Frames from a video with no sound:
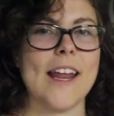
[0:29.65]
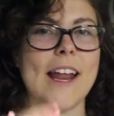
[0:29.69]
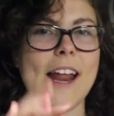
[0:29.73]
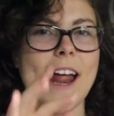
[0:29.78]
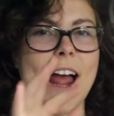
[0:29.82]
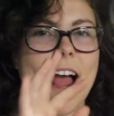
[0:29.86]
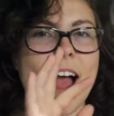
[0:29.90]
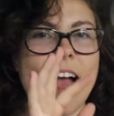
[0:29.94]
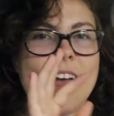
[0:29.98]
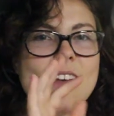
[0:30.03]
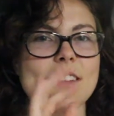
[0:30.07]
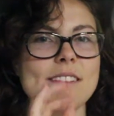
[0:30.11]
it
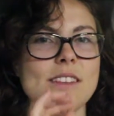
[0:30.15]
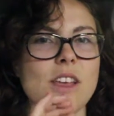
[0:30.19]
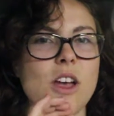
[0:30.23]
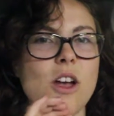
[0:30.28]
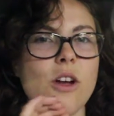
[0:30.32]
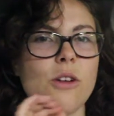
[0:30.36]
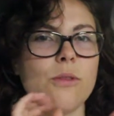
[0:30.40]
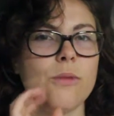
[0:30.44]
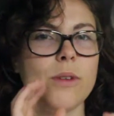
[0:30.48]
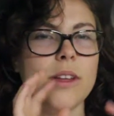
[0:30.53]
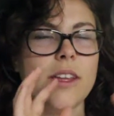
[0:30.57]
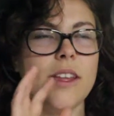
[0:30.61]
has
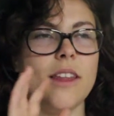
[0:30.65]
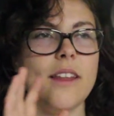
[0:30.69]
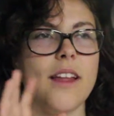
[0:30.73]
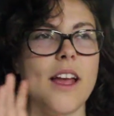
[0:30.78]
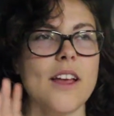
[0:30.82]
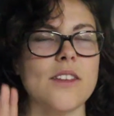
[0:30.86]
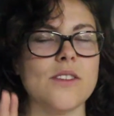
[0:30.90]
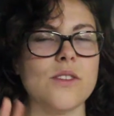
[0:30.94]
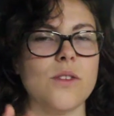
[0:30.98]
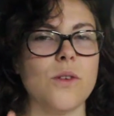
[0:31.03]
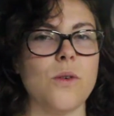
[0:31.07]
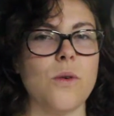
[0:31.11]
really
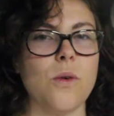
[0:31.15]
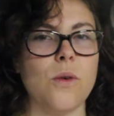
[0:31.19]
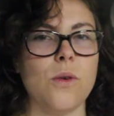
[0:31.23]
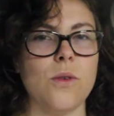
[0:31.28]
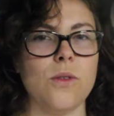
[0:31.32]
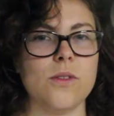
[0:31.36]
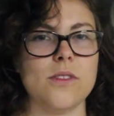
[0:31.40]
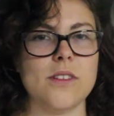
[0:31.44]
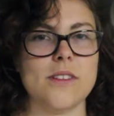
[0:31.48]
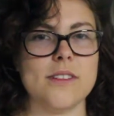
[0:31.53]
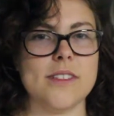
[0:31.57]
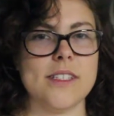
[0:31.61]
nice
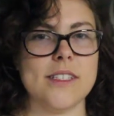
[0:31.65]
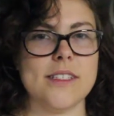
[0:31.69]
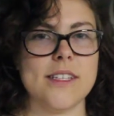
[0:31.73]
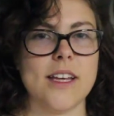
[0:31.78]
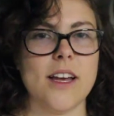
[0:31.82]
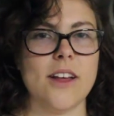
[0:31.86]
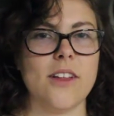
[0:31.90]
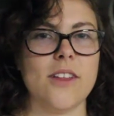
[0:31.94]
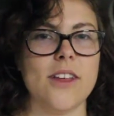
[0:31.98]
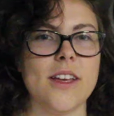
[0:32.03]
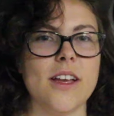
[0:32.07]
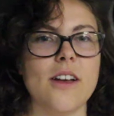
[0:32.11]
gold
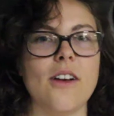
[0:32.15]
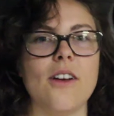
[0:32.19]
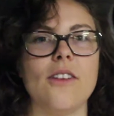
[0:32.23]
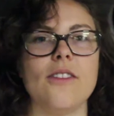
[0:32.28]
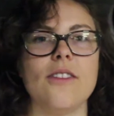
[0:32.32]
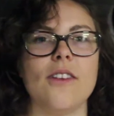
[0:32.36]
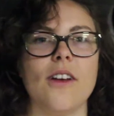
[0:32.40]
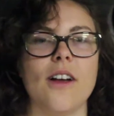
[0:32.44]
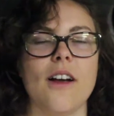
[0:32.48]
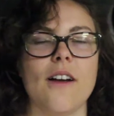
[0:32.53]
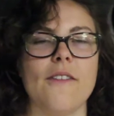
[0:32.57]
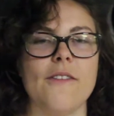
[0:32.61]
detailing
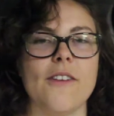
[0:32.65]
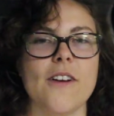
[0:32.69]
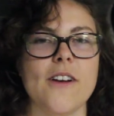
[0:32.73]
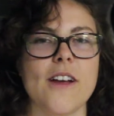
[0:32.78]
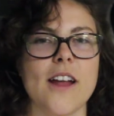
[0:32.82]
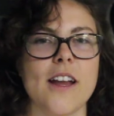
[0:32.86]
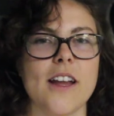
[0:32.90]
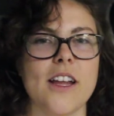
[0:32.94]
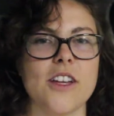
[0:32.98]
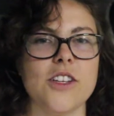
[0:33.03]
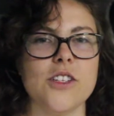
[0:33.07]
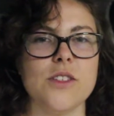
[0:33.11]
on the cover
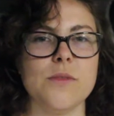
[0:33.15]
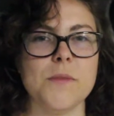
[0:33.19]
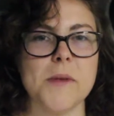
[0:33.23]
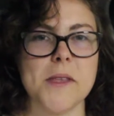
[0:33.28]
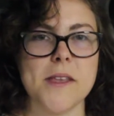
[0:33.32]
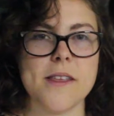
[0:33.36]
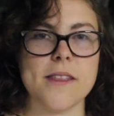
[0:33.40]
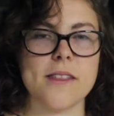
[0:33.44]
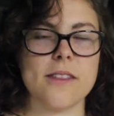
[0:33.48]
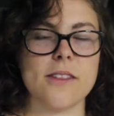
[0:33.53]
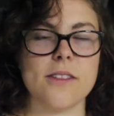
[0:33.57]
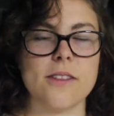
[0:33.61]
and it just
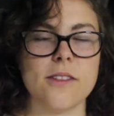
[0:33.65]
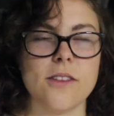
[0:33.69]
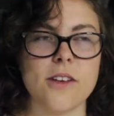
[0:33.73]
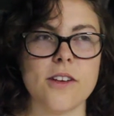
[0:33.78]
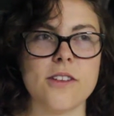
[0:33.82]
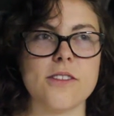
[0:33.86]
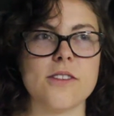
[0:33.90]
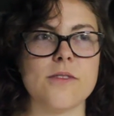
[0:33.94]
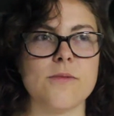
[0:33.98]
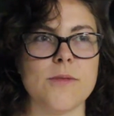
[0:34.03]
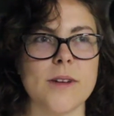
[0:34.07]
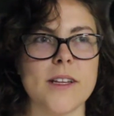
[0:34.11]
really
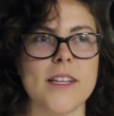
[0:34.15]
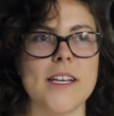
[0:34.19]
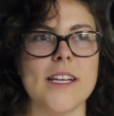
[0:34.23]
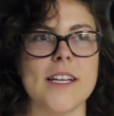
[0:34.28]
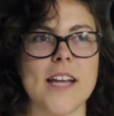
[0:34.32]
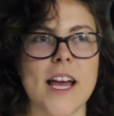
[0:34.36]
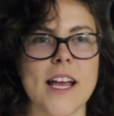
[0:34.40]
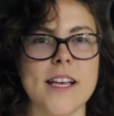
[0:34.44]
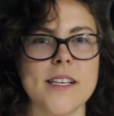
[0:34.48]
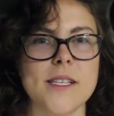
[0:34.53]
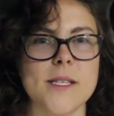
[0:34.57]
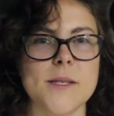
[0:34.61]
looked really
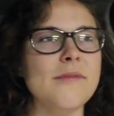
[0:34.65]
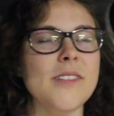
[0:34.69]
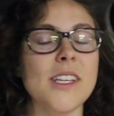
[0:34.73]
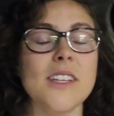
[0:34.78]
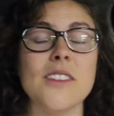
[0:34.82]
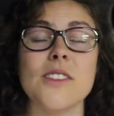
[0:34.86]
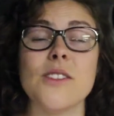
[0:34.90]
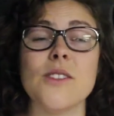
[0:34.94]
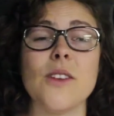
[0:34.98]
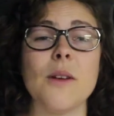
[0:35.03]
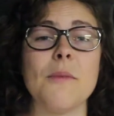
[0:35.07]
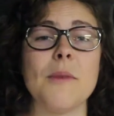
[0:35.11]
nice.
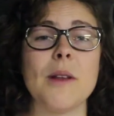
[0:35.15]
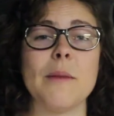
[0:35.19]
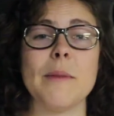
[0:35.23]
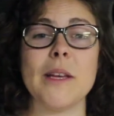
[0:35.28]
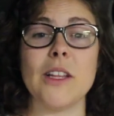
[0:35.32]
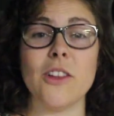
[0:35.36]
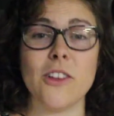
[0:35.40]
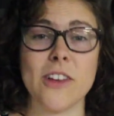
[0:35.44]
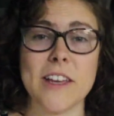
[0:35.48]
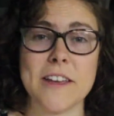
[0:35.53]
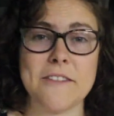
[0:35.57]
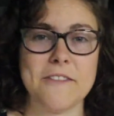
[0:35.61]
So I'm gonna
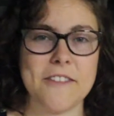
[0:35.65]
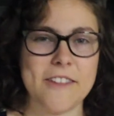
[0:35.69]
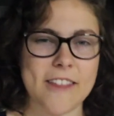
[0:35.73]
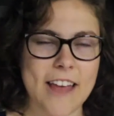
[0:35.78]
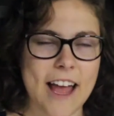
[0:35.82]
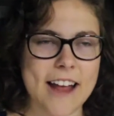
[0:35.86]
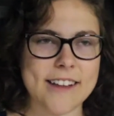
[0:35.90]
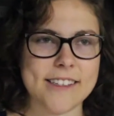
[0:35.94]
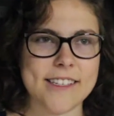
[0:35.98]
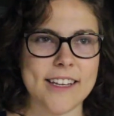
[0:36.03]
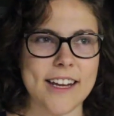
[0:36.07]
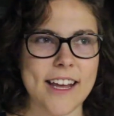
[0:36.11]
be looking for
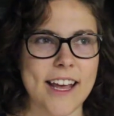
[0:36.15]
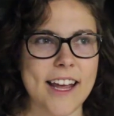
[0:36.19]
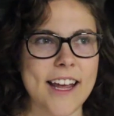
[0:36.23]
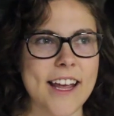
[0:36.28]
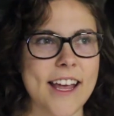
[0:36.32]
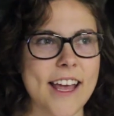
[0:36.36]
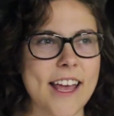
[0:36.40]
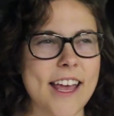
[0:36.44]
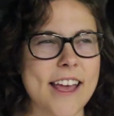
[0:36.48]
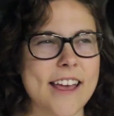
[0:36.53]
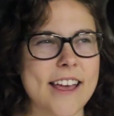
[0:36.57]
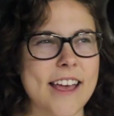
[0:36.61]
that today.